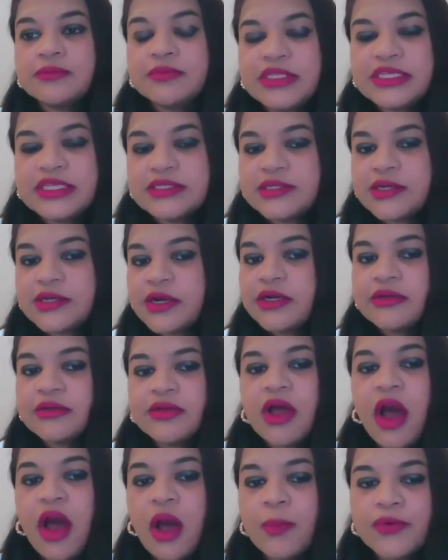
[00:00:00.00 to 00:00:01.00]
These are
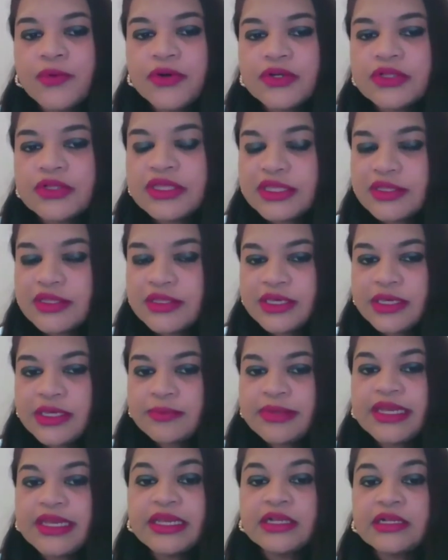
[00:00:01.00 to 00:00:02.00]
copper,
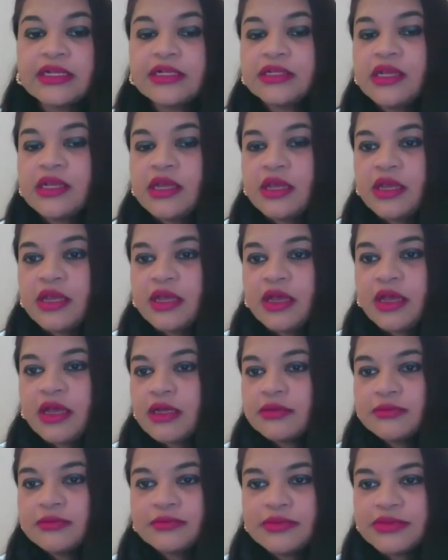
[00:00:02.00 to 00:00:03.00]
lithium, nickel.
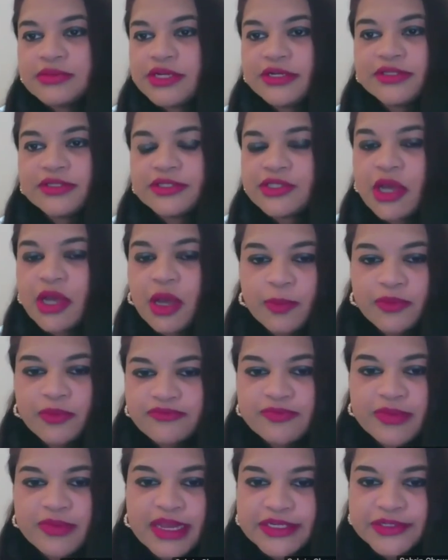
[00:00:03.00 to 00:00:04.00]
They're the top
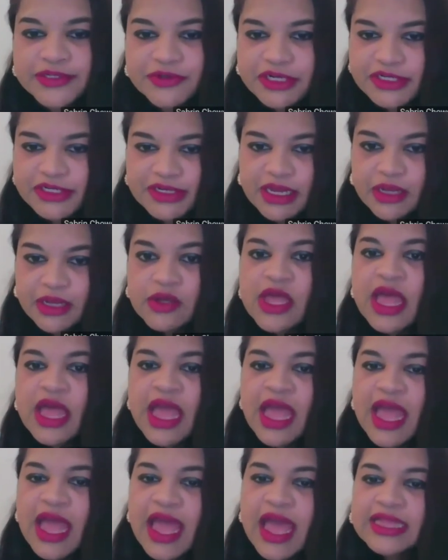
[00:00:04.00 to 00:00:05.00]
of mind right now.
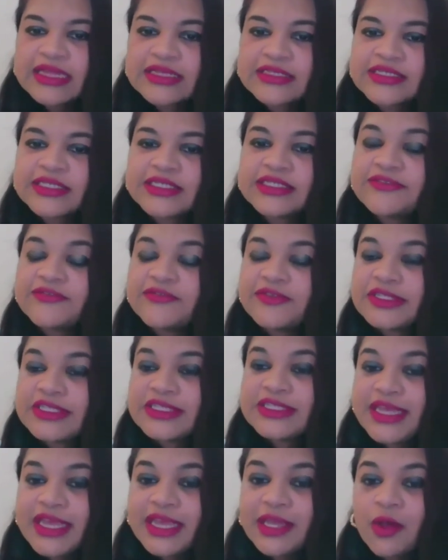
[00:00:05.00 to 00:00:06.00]
And different
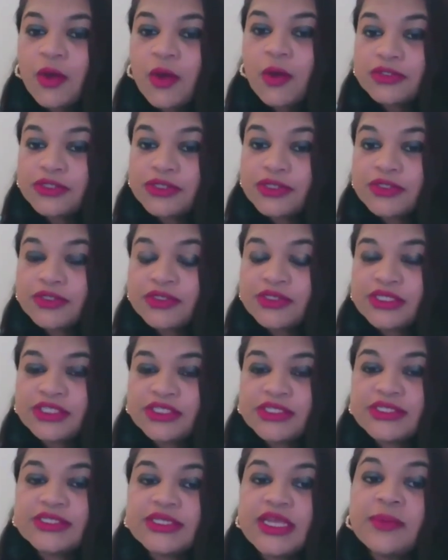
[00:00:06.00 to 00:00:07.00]
stakeholders,
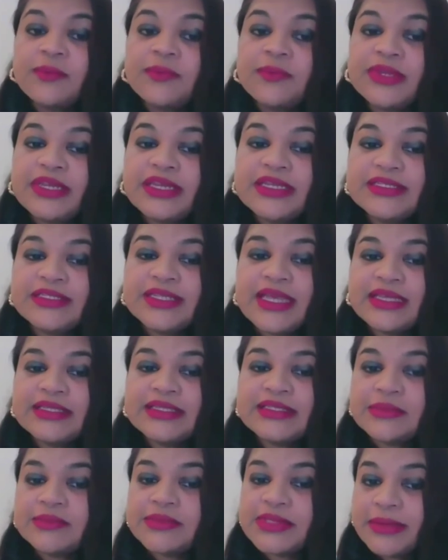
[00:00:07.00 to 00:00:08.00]
such as companies
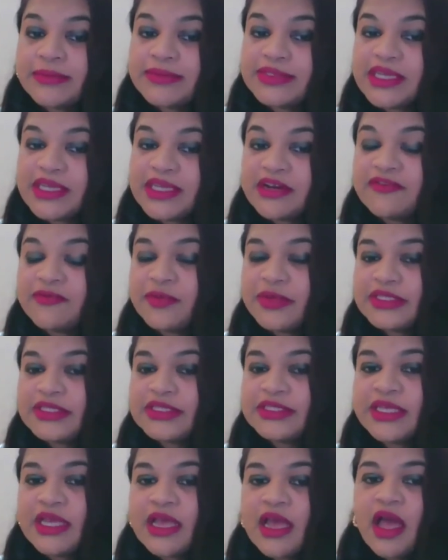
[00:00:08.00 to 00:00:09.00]
and sometimes
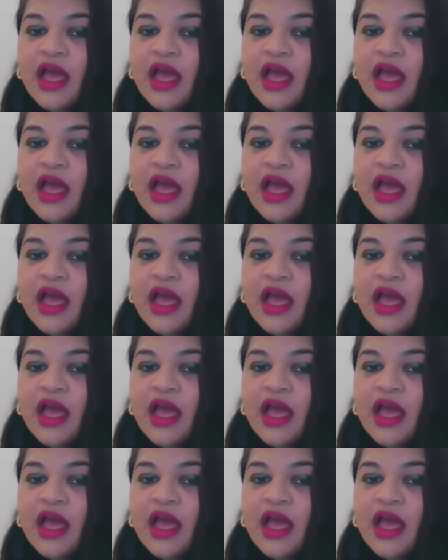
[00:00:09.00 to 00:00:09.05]
governments,